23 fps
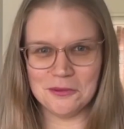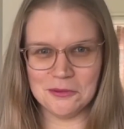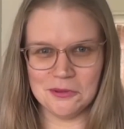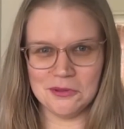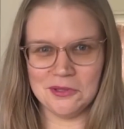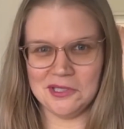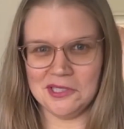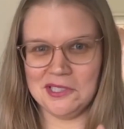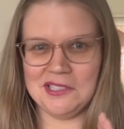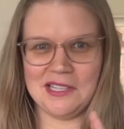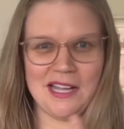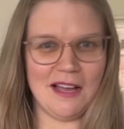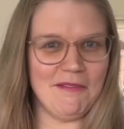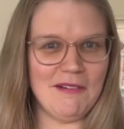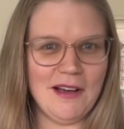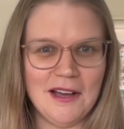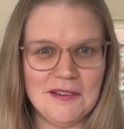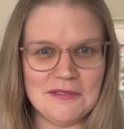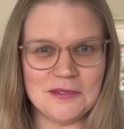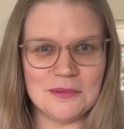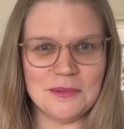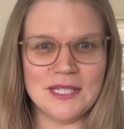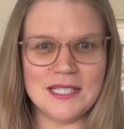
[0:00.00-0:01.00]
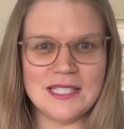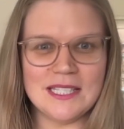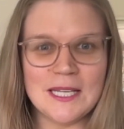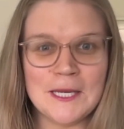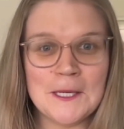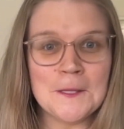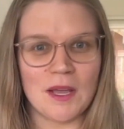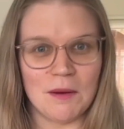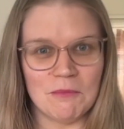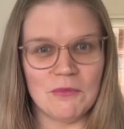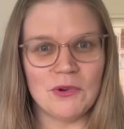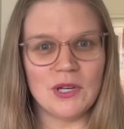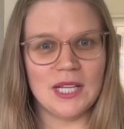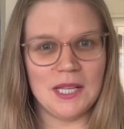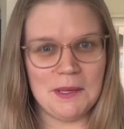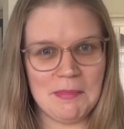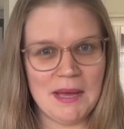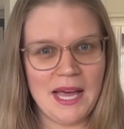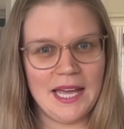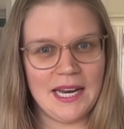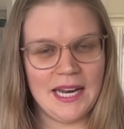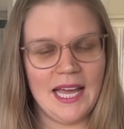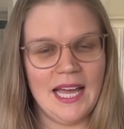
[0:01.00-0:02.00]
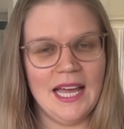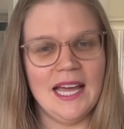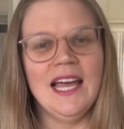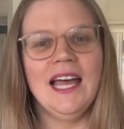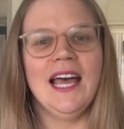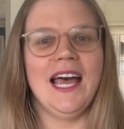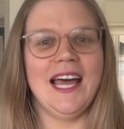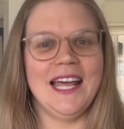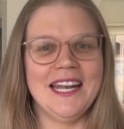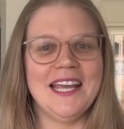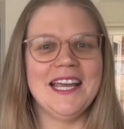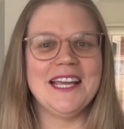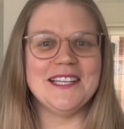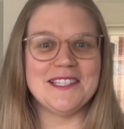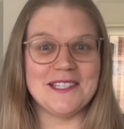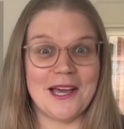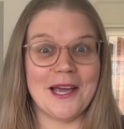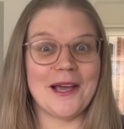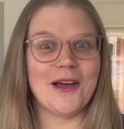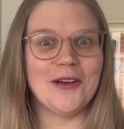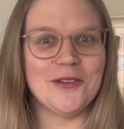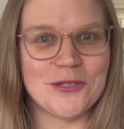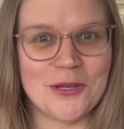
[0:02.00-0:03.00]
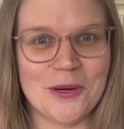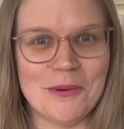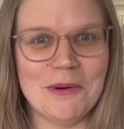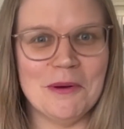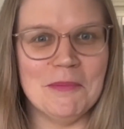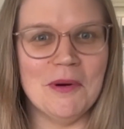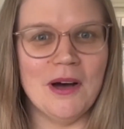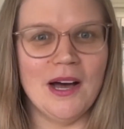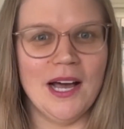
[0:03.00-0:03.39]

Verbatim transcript: all the stuff afterwards, I'm really bad at. And he's like, so am